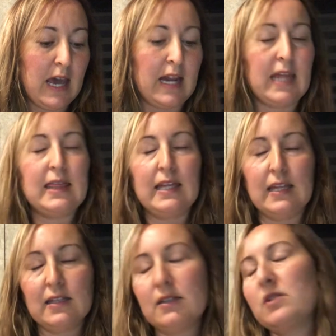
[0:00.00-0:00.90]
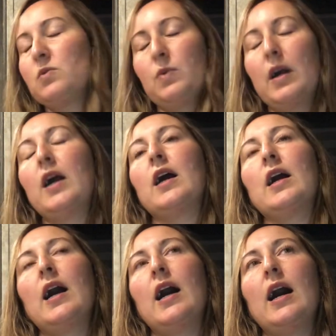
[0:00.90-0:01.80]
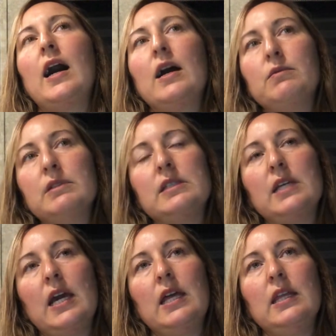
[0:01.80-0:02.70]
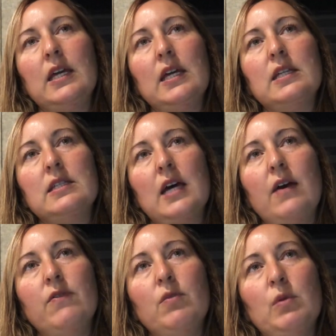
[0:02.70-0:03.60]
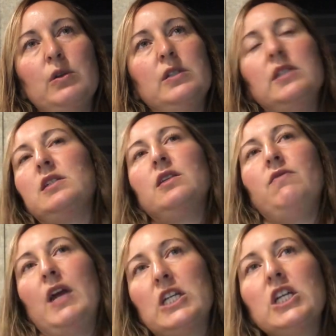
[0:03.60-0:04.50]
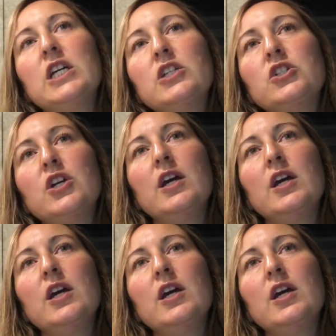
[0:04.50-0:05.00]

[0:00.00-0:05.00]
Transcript: and I think this is where I would say the kids have the most disadvantage,